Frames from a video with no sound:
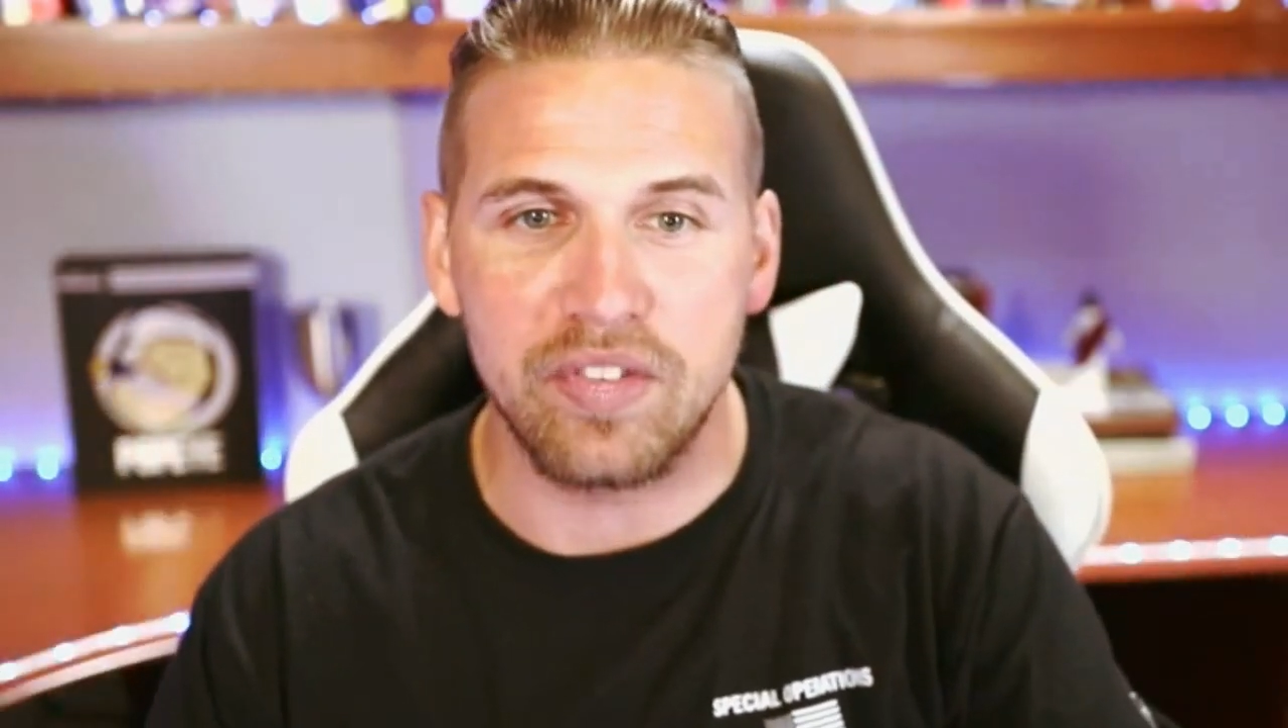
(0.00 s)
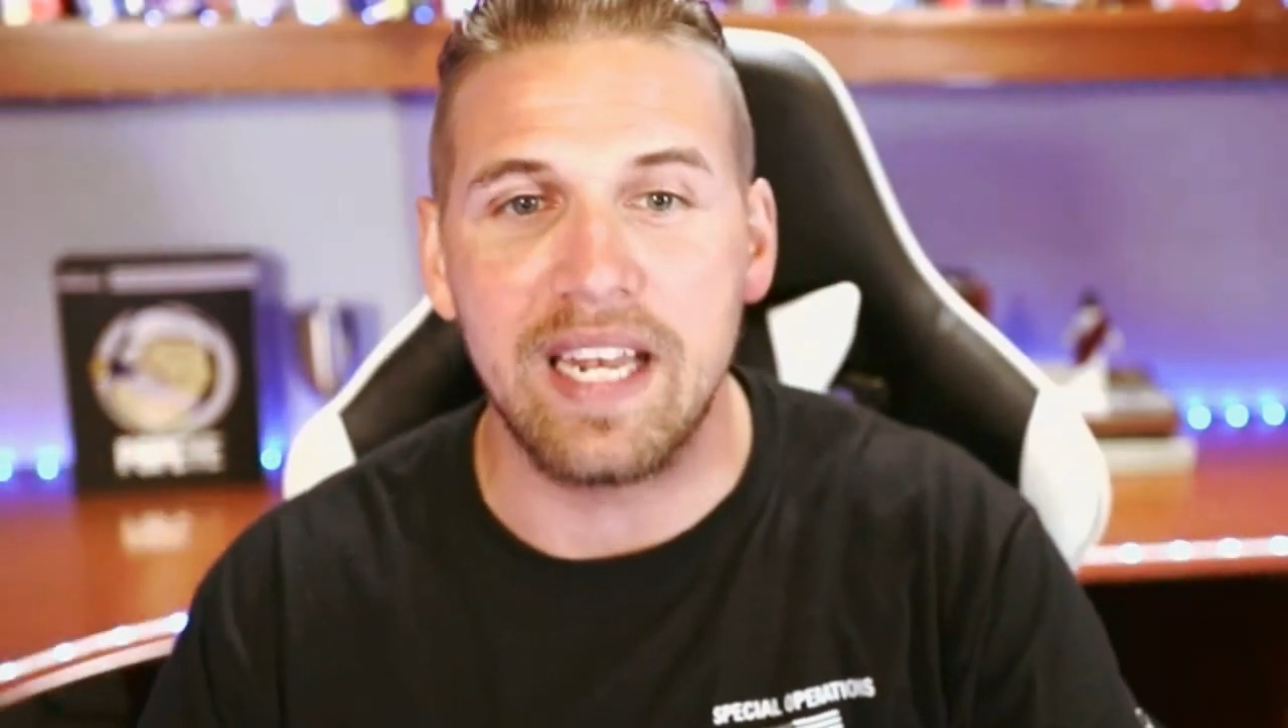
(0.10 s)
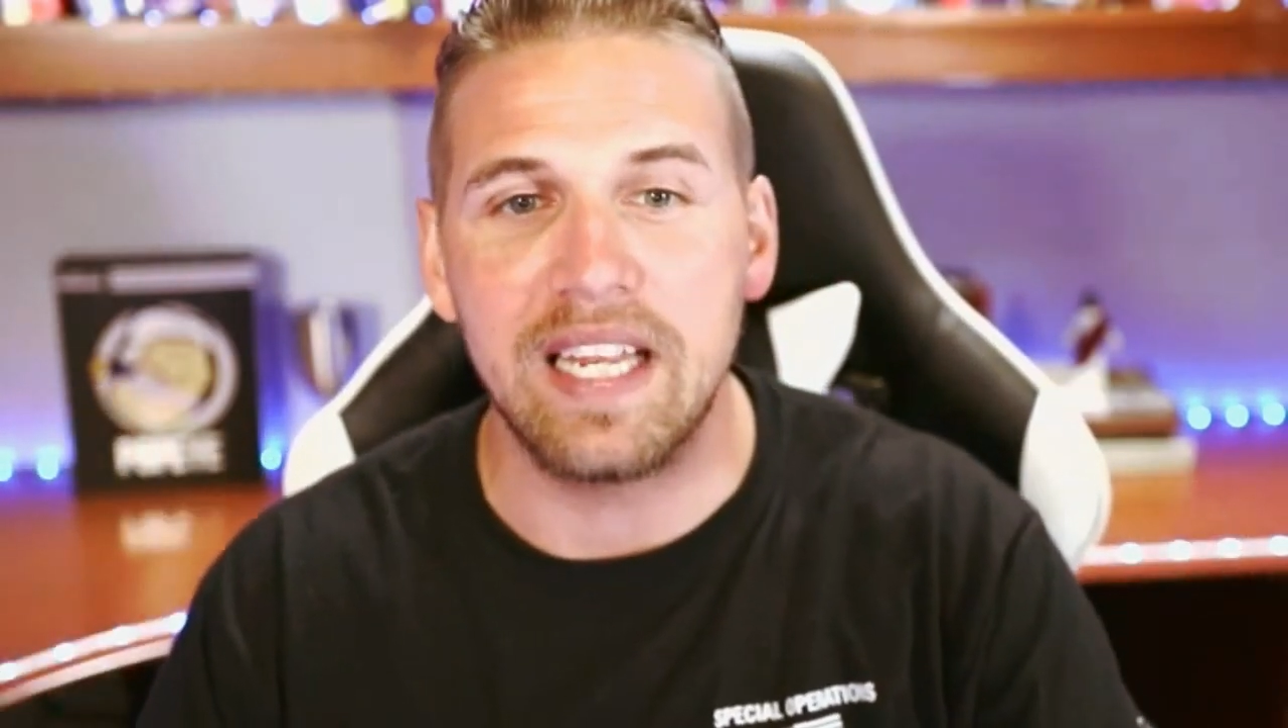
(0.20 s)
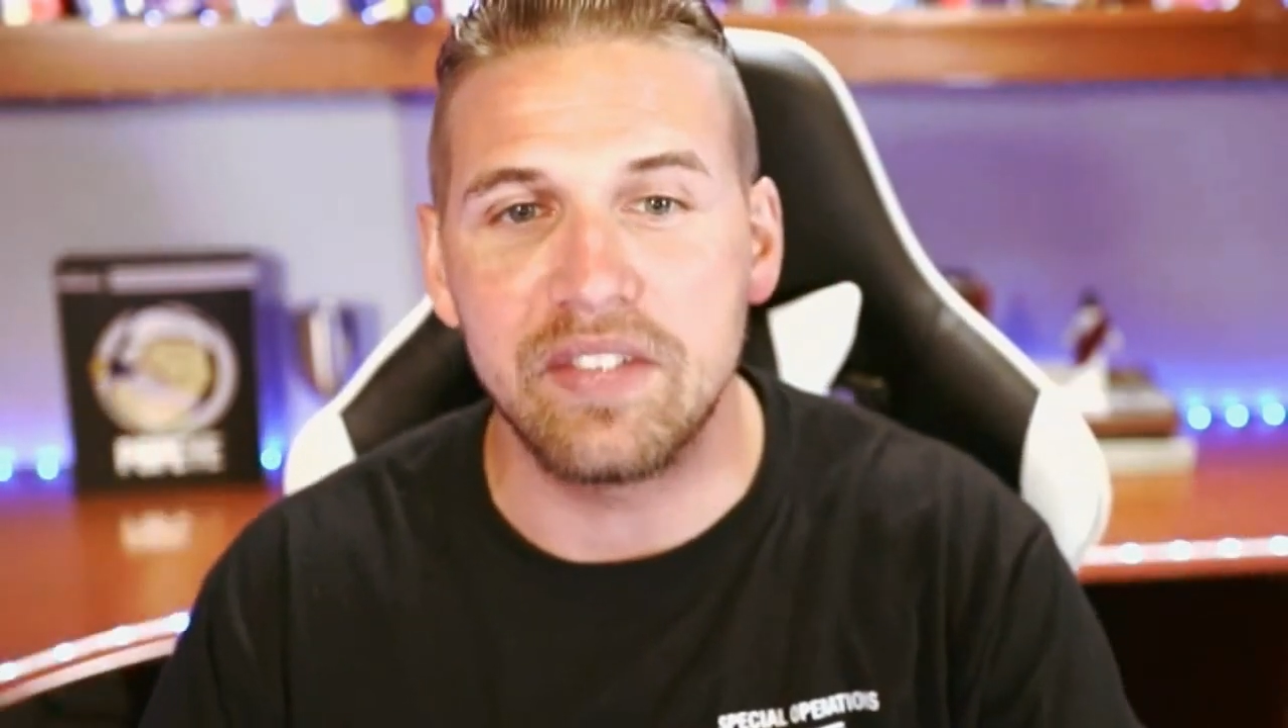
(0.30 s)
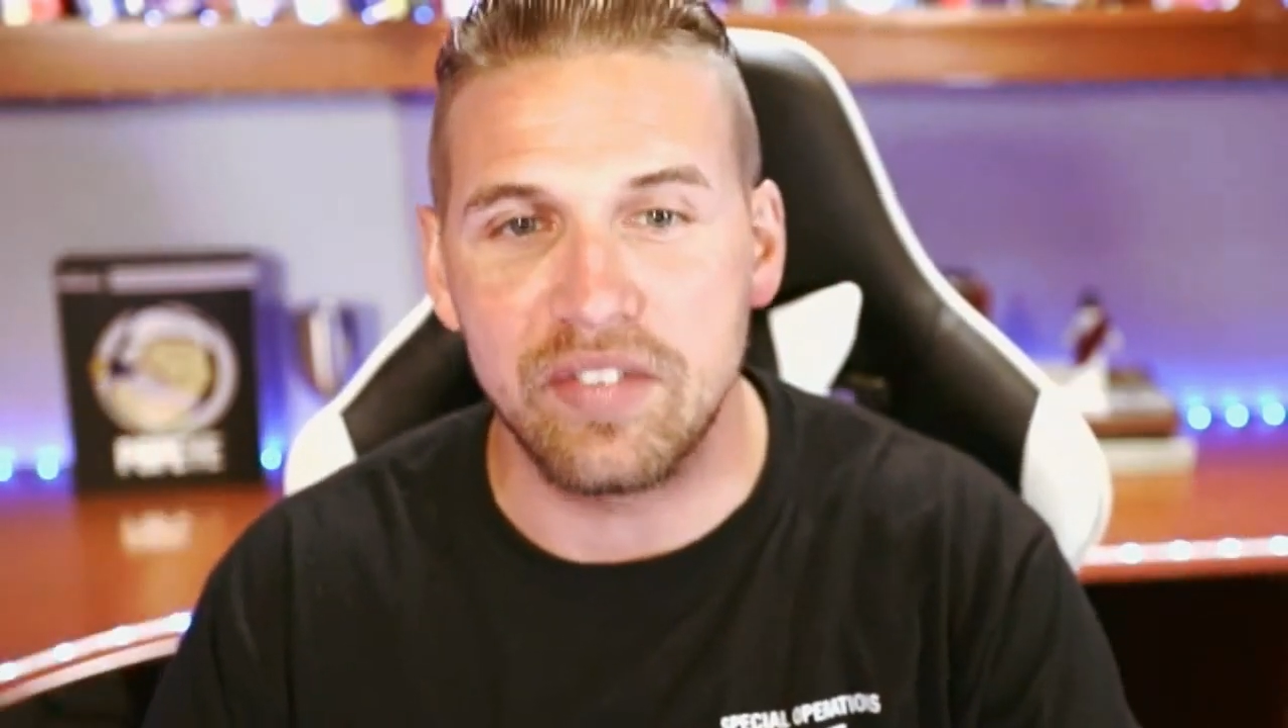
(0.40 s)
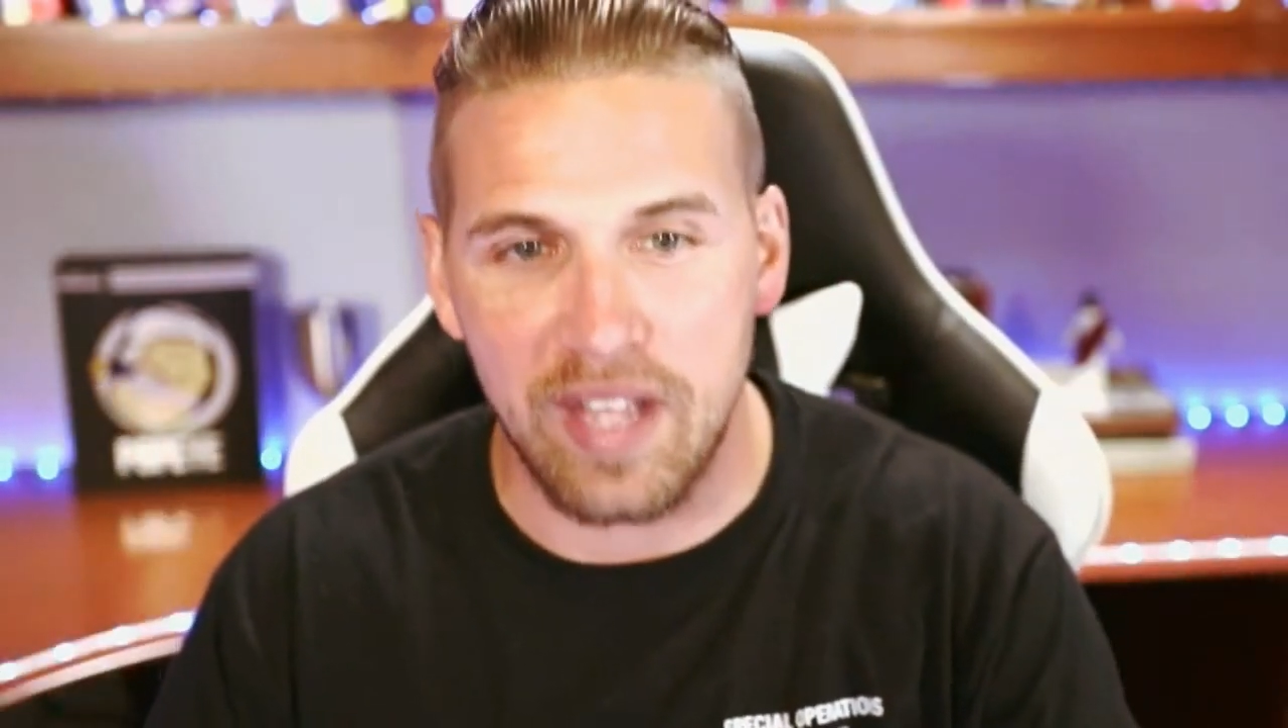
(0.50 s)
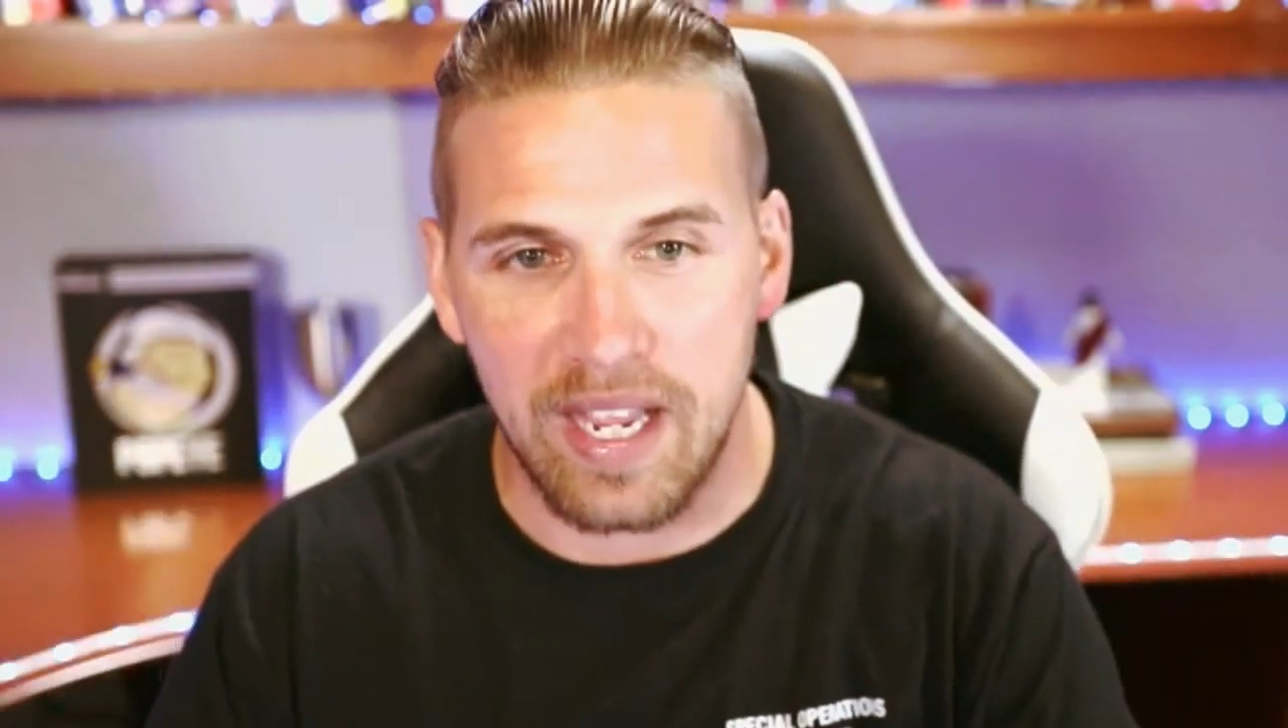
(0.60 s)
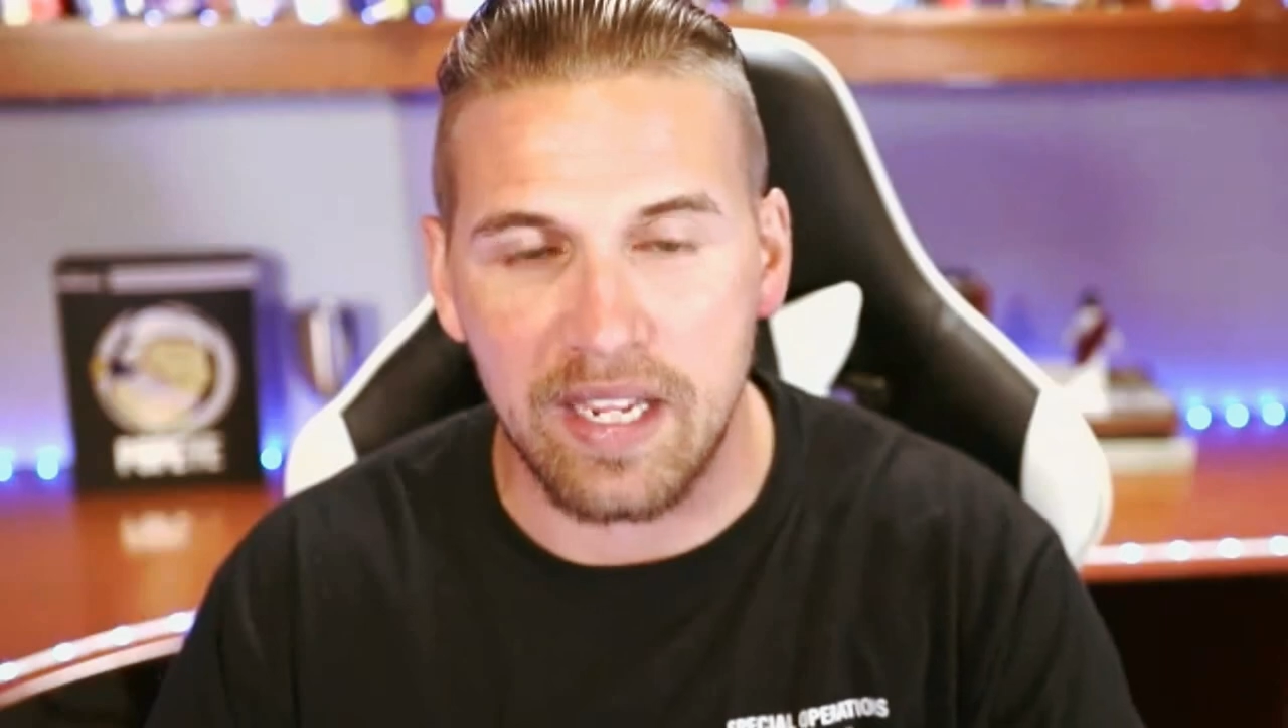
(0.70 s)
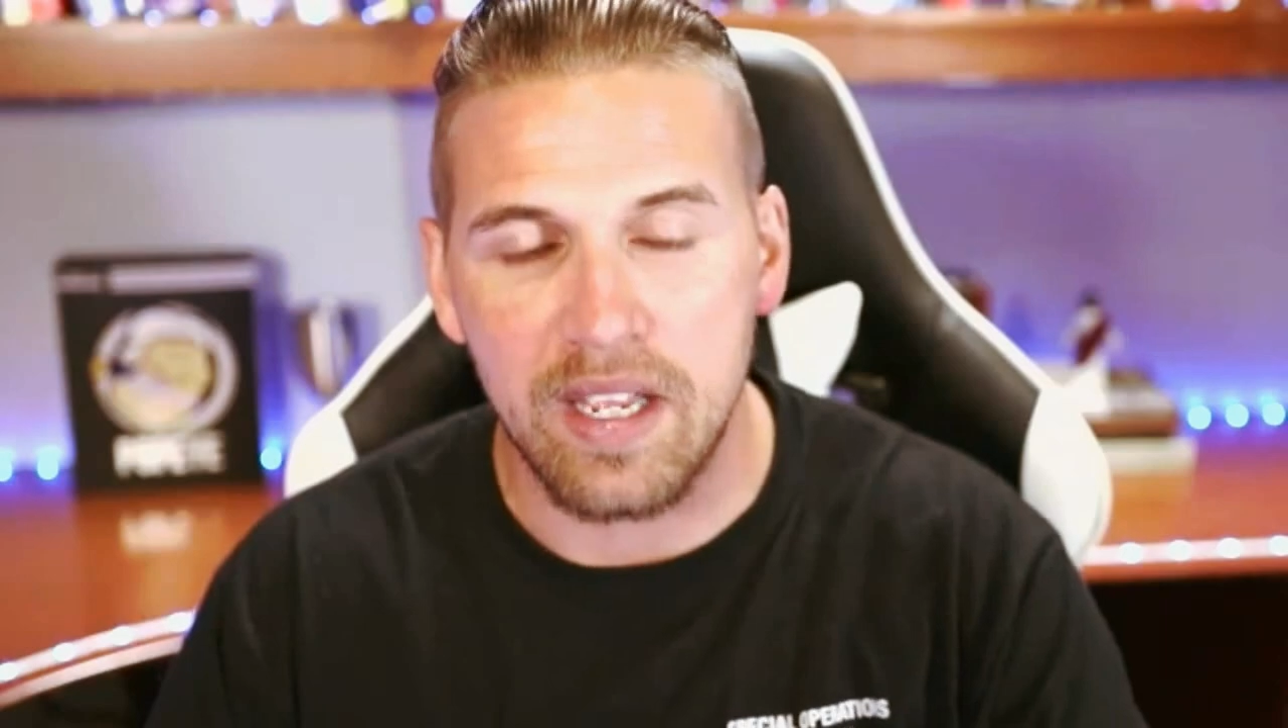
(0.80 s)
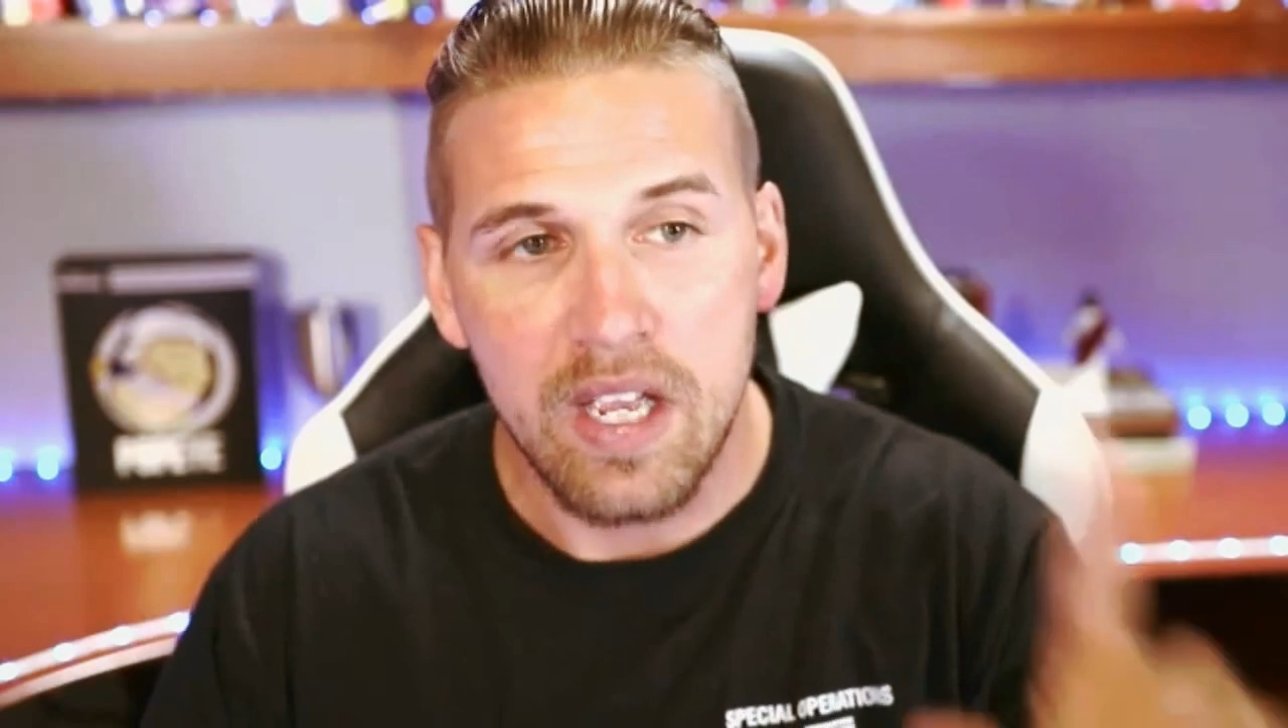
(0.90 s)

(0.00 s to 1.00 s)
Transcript: And he's saying,